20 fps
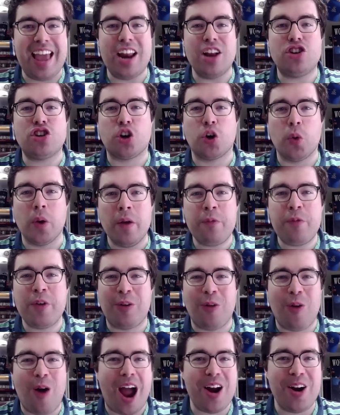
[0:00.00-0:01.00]
had a
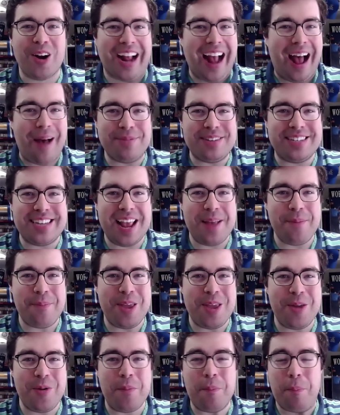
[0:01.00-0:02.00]
terrific Ryder Cup
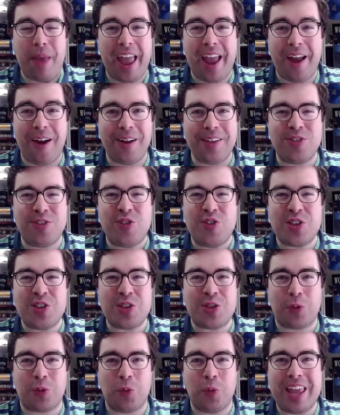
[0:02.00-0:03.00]
debut in Paris
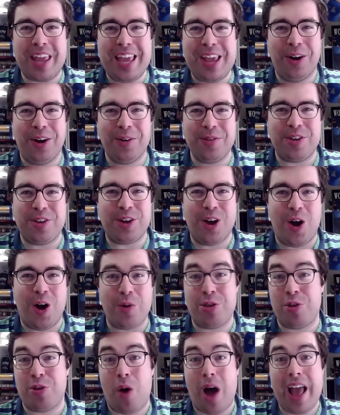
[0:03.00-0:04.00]
just 3 years
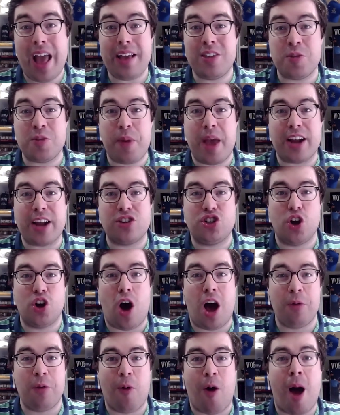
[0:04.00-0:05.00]
ago. So I expect
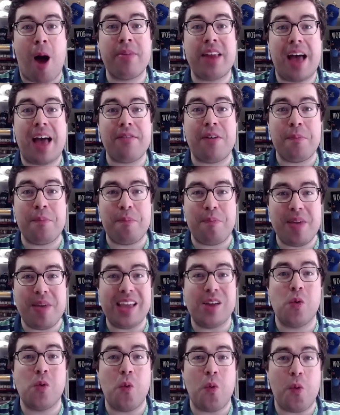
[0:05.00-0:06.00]
Jon Rahm to have a big